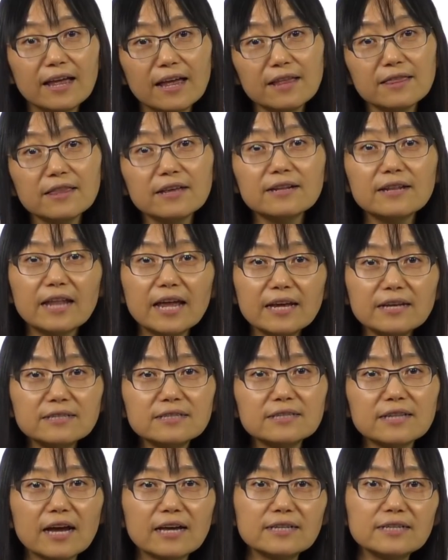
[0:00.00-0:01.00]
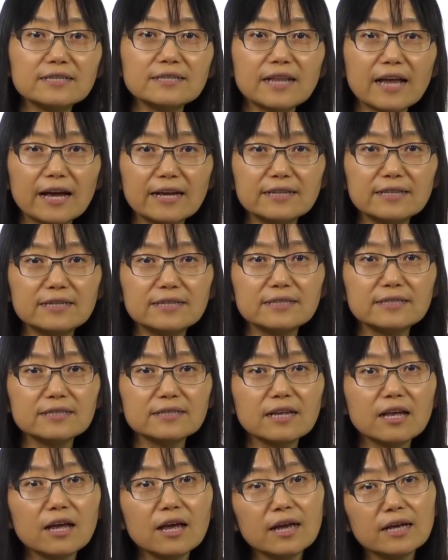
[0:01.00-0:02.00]
In the late
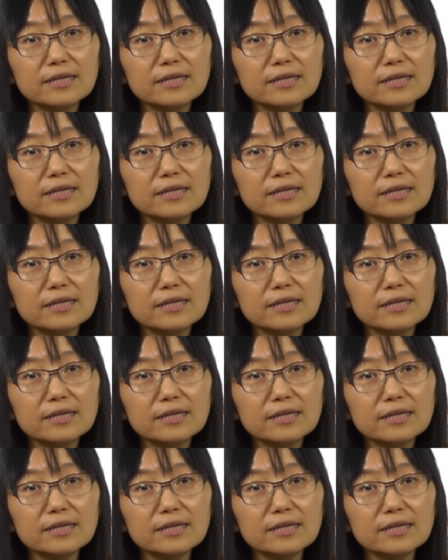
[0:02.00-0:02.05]
1990s,